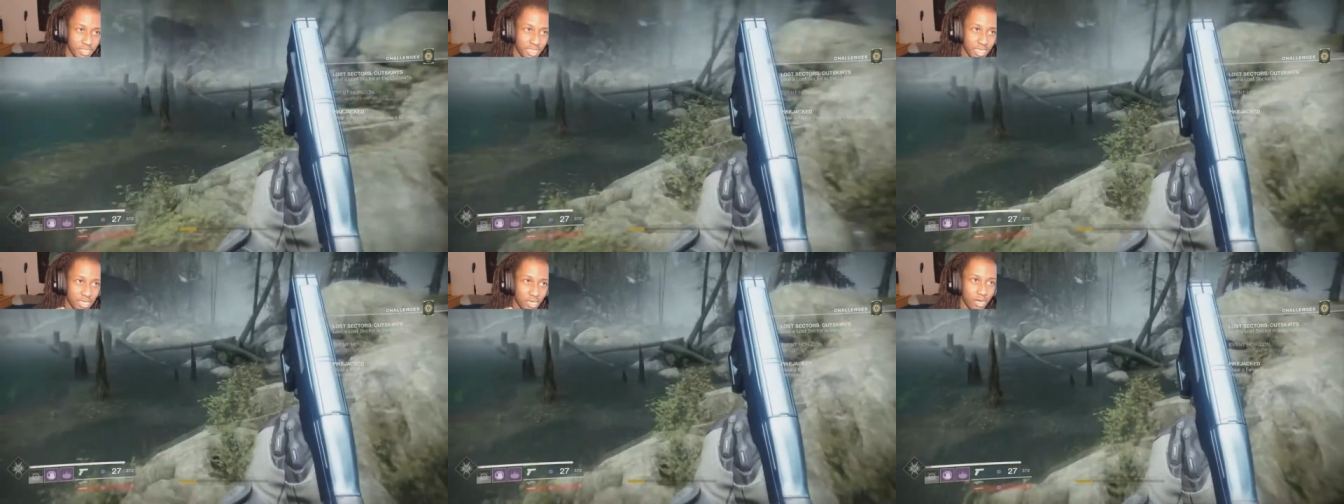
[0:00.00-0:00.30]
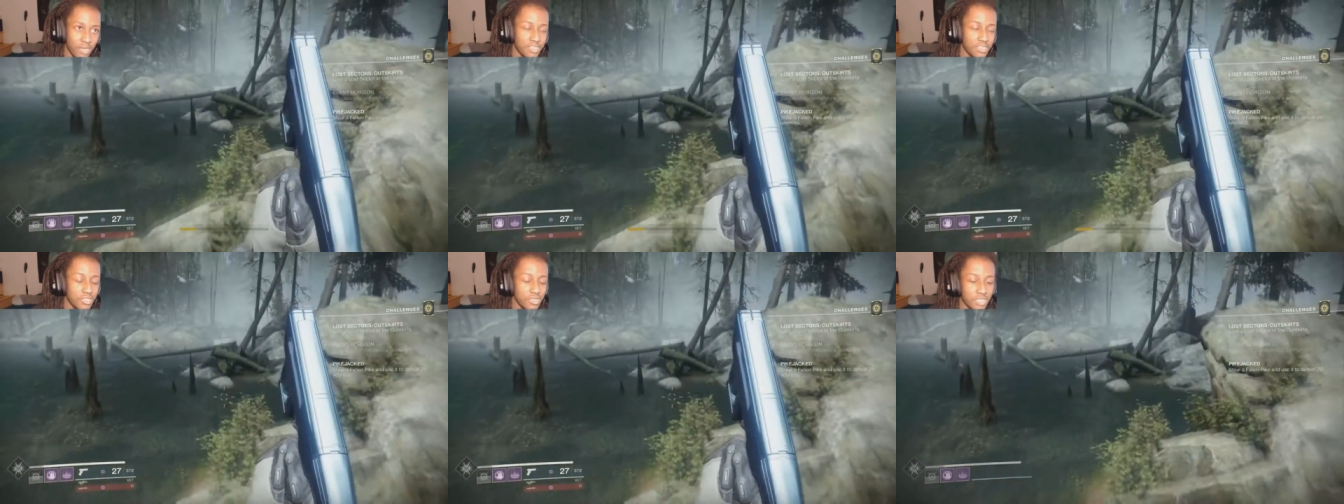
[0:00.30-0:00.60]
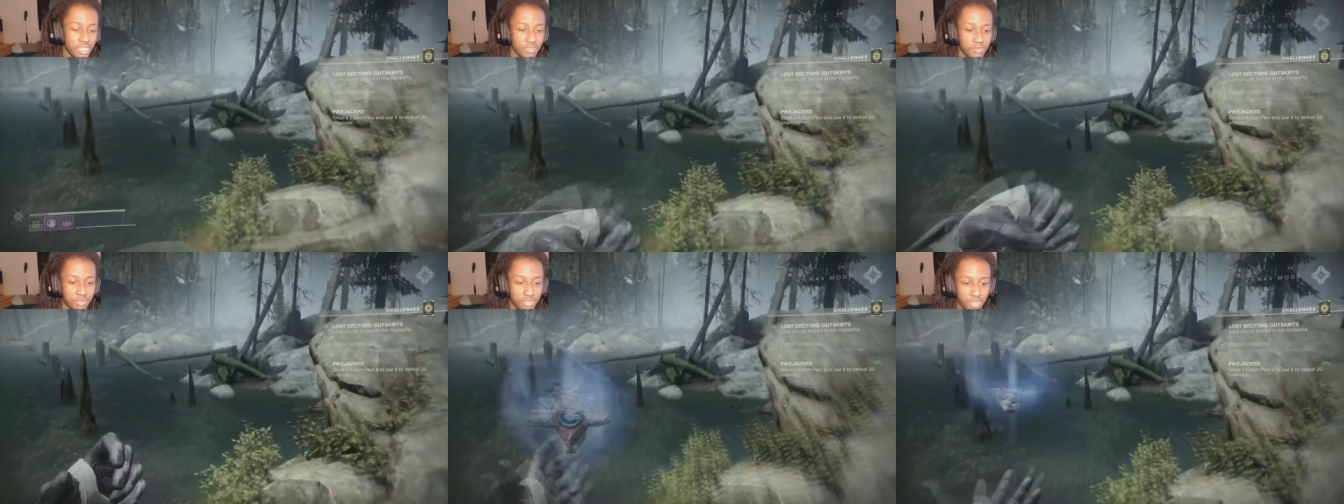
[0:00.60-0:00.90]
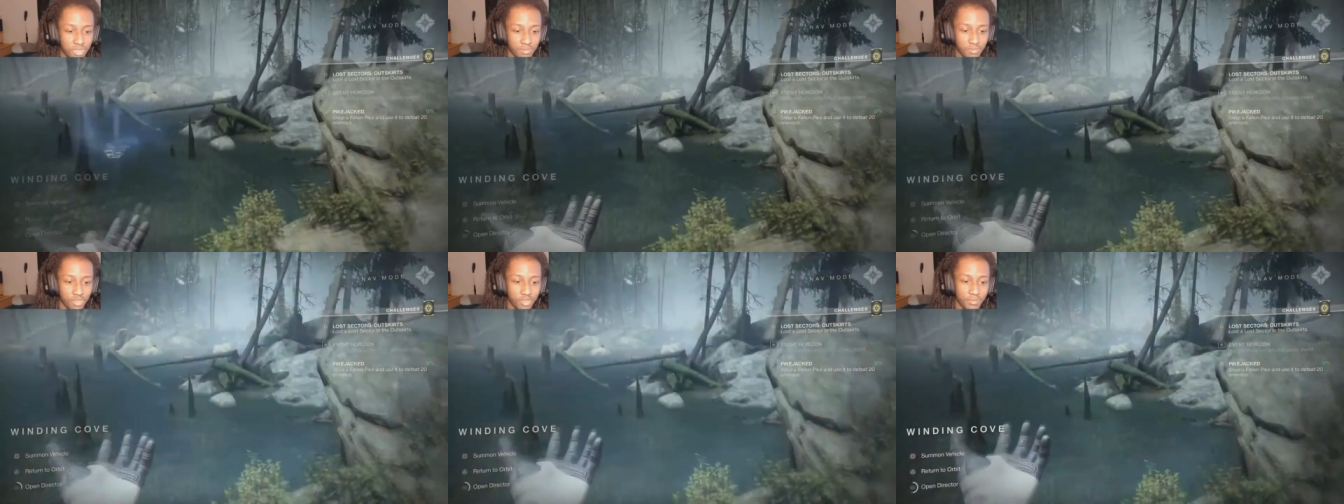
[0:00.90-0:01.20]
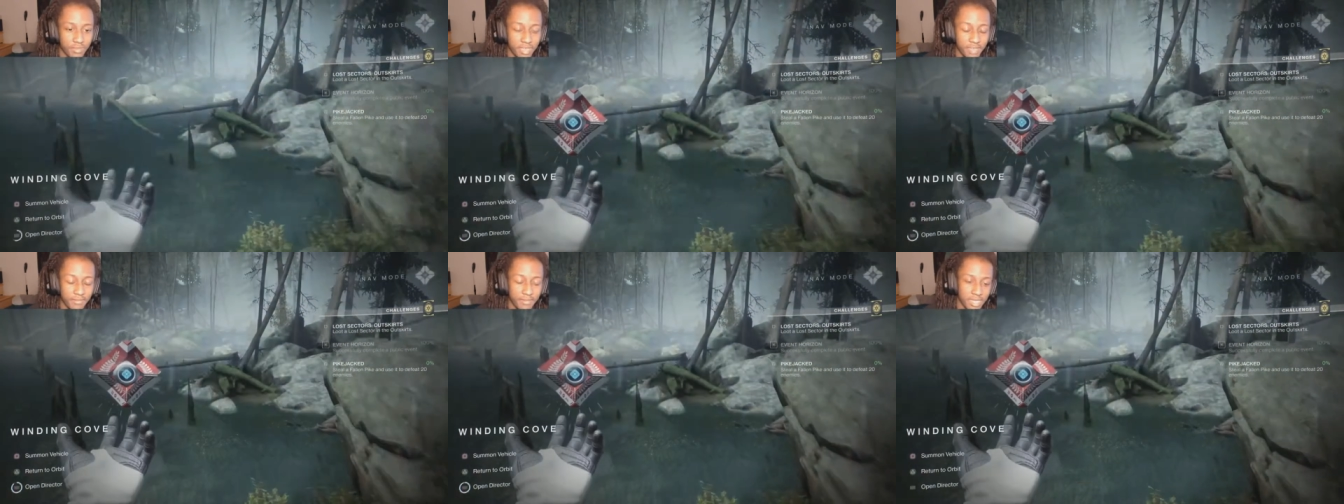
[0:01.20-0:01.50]
it also gives you a
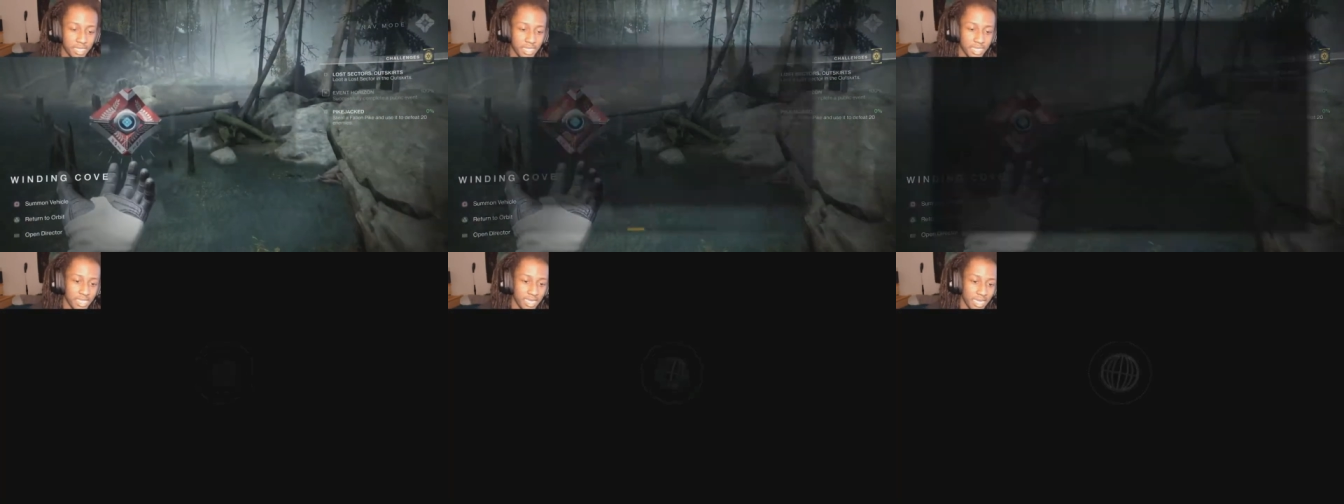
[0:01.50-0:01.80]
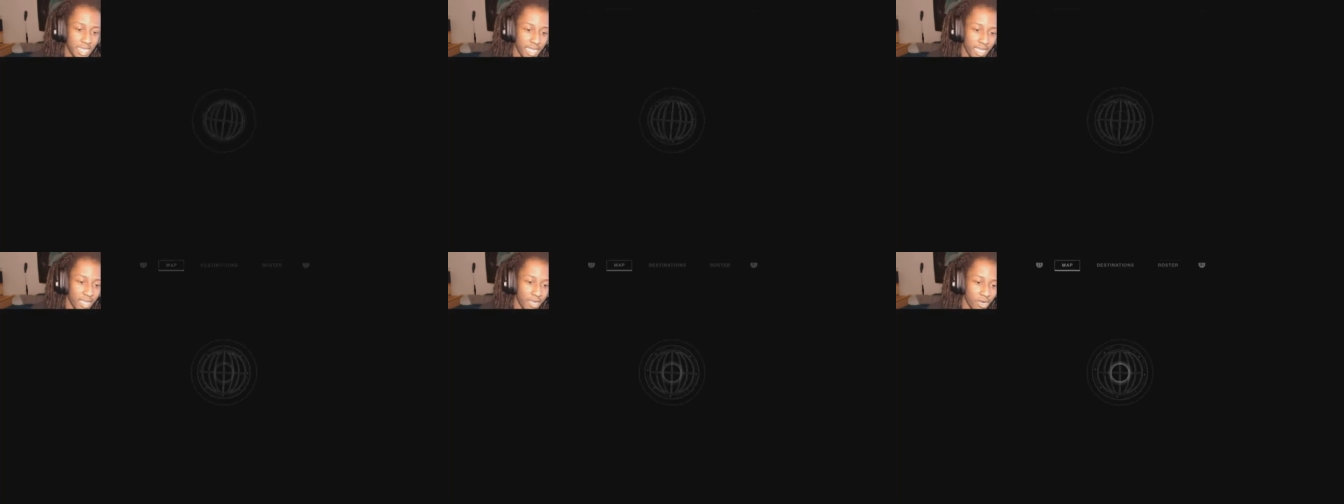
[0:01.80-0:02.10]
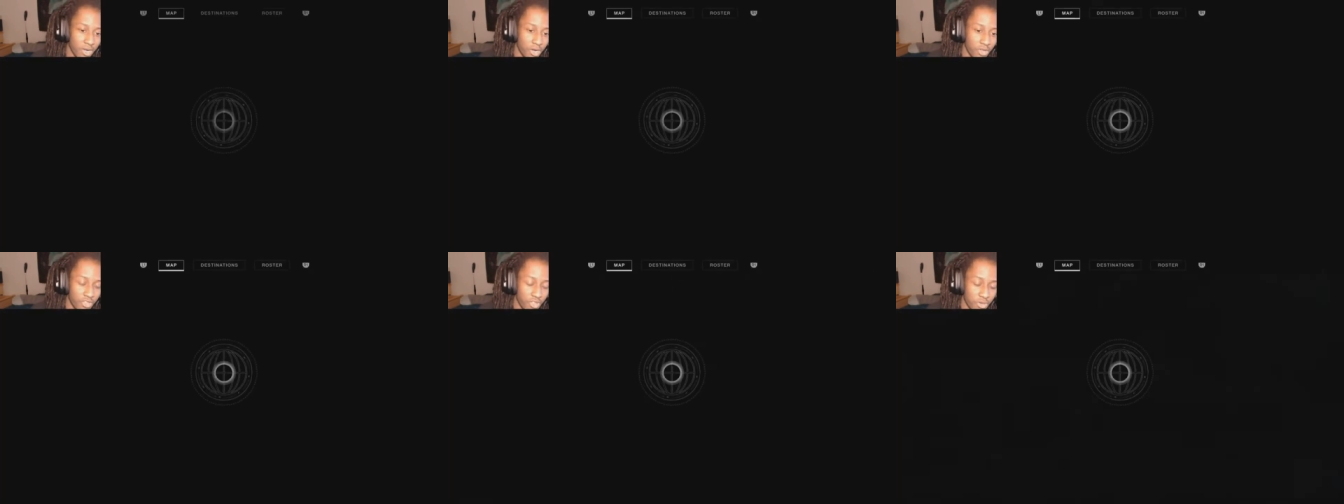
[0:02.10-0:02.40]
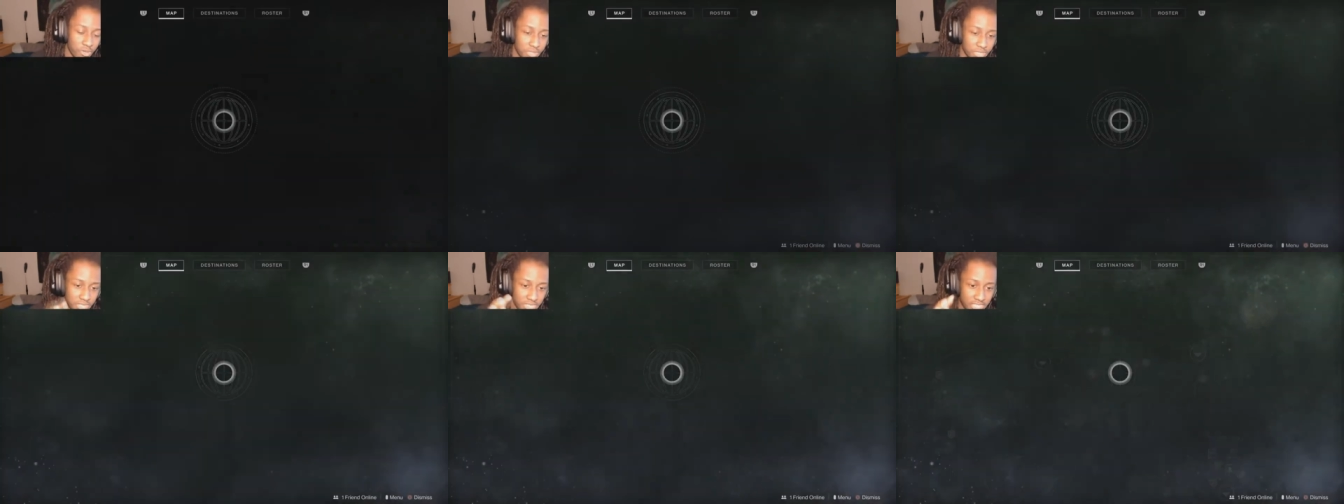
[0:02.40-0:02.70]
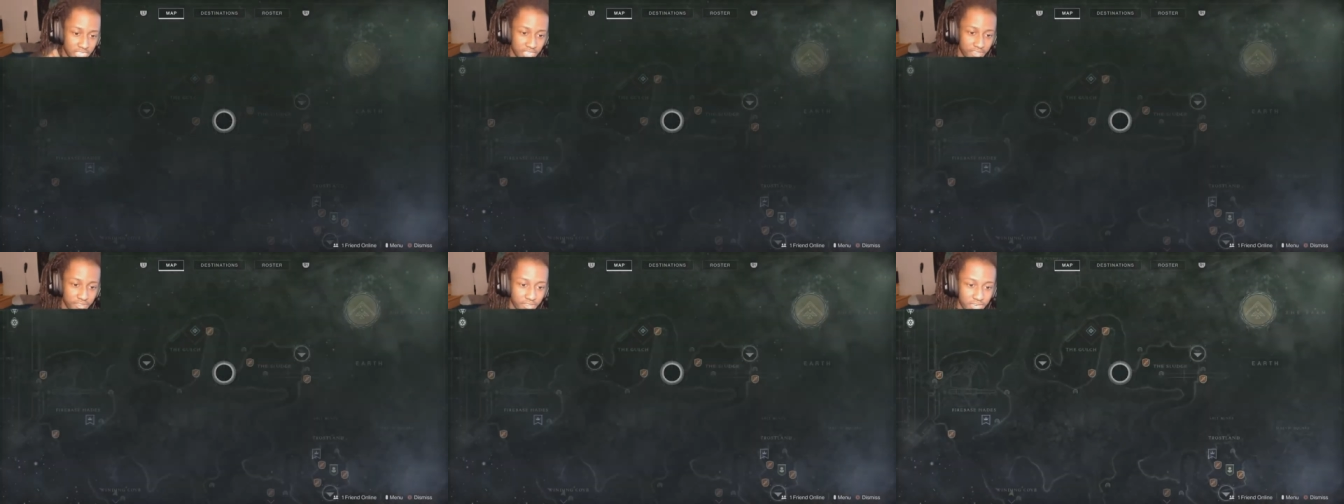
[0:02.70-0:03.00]
movement ability in the air, although it's
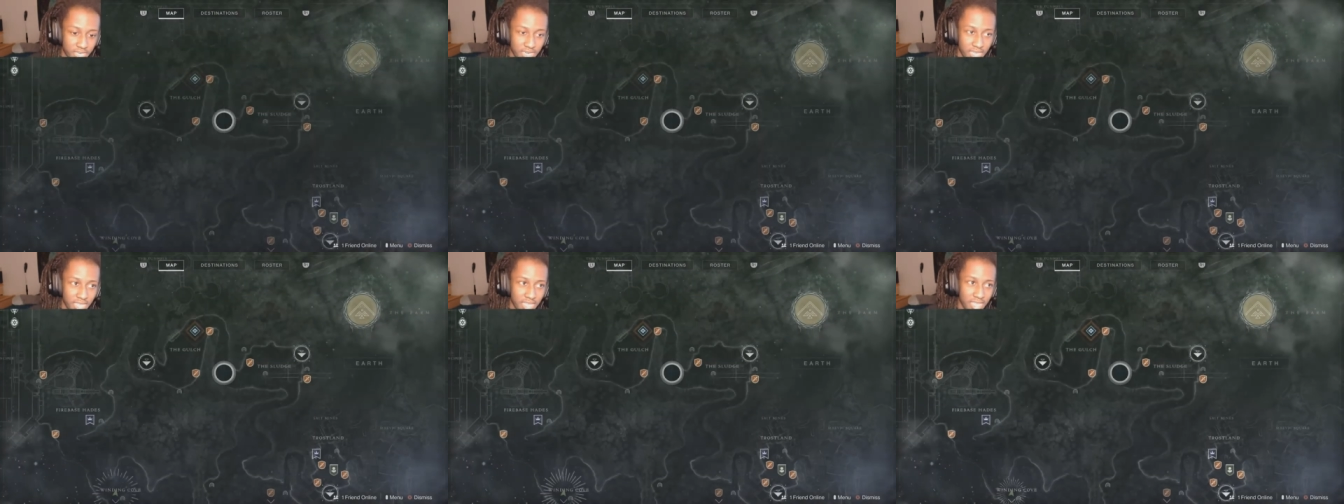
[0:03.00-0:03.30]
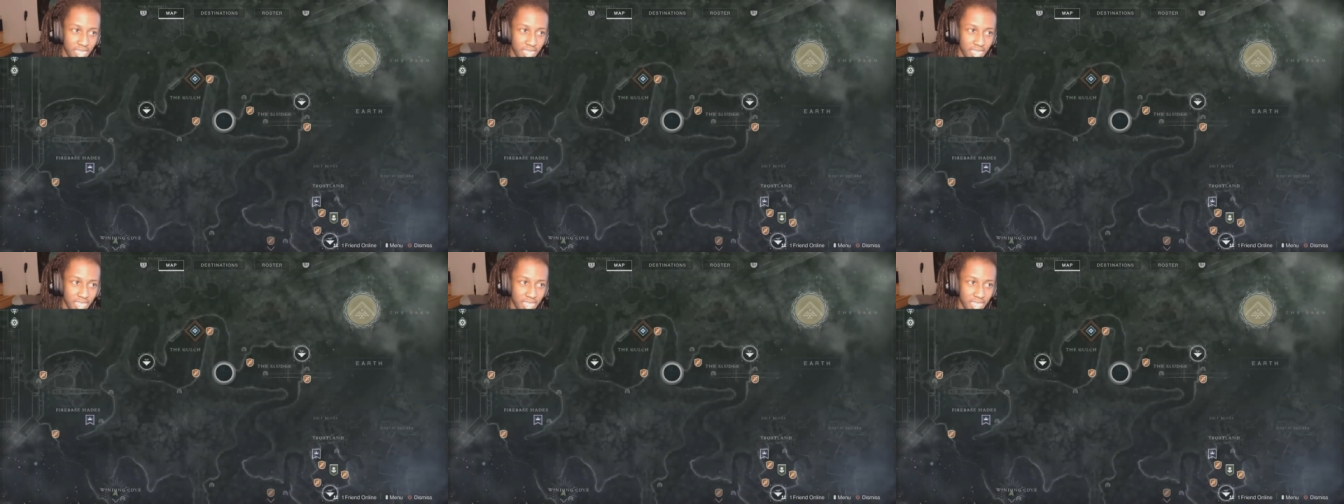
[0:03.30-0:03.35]
different.